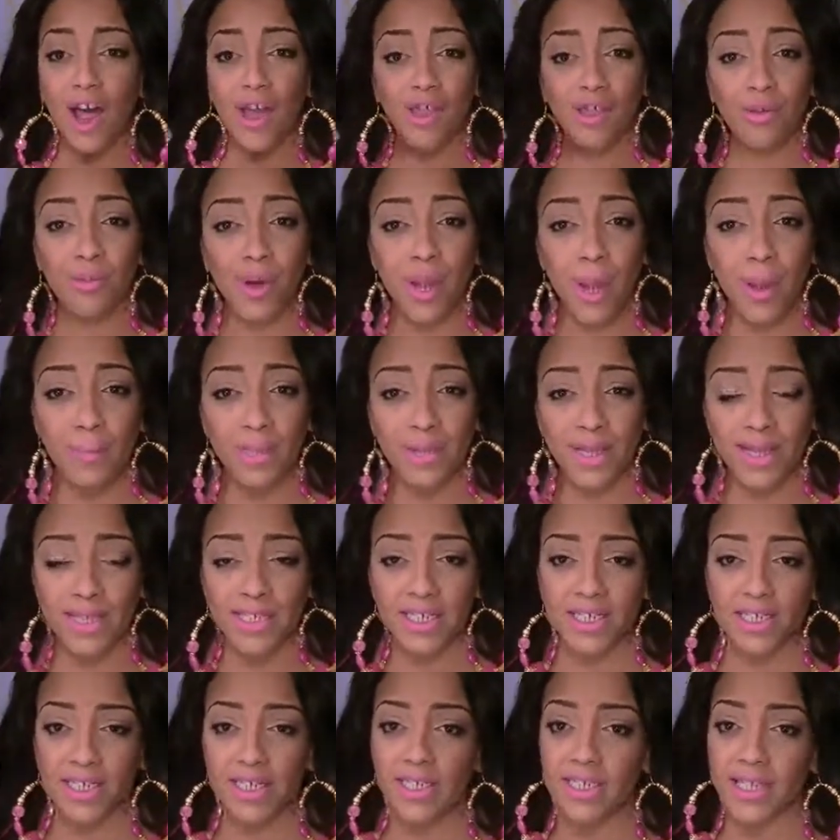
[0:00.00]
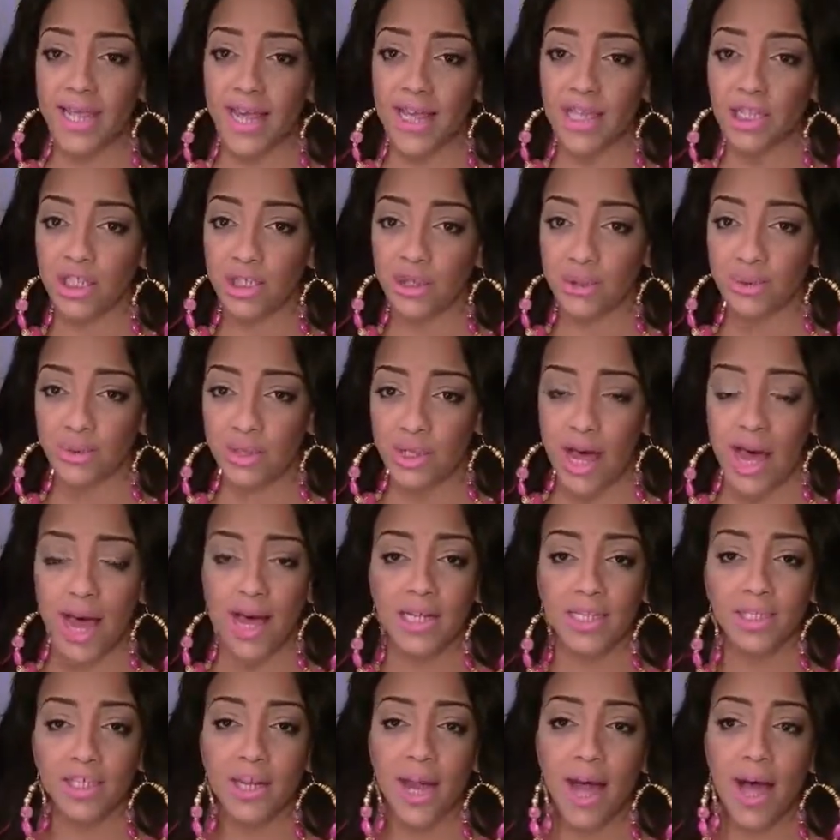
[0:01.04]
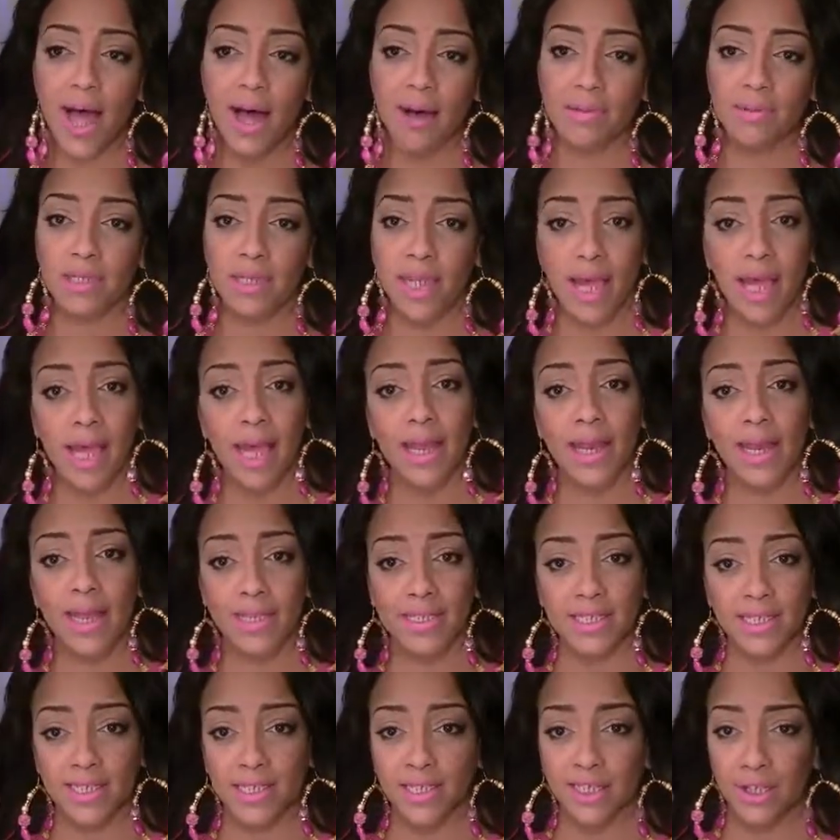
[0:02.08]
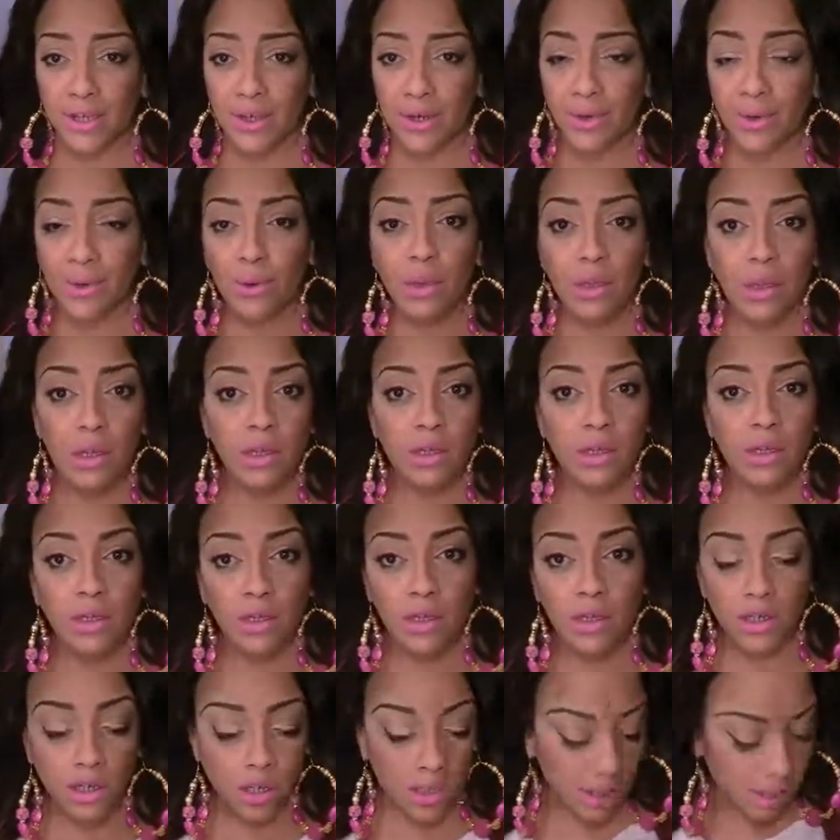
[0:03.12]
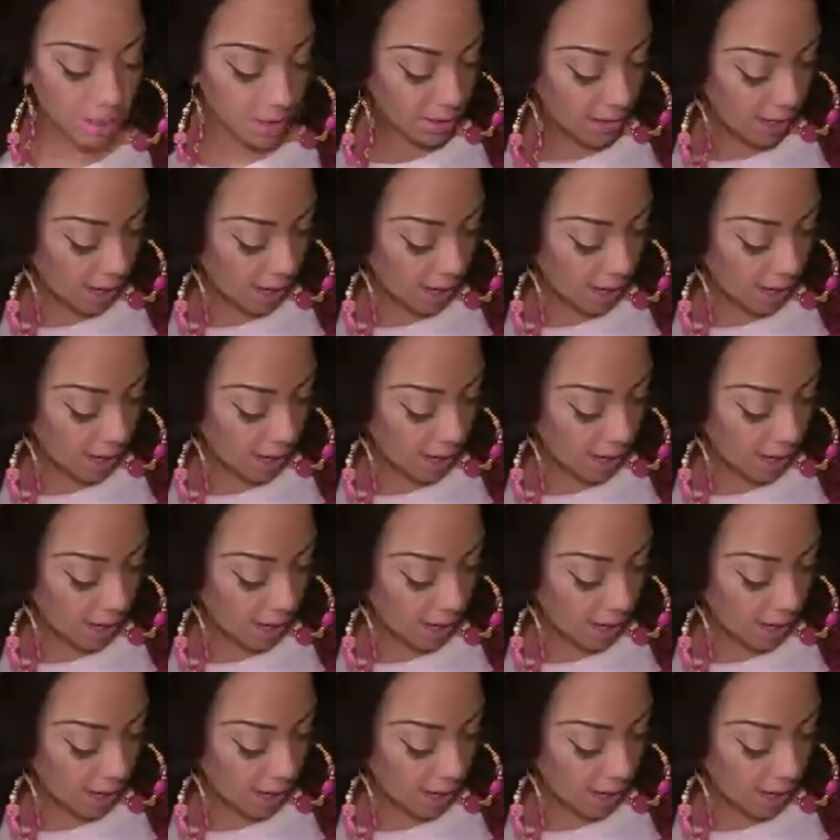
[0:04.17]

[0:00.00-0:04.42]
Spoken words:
3 bleaches and 2 dye jobs, and it's still good.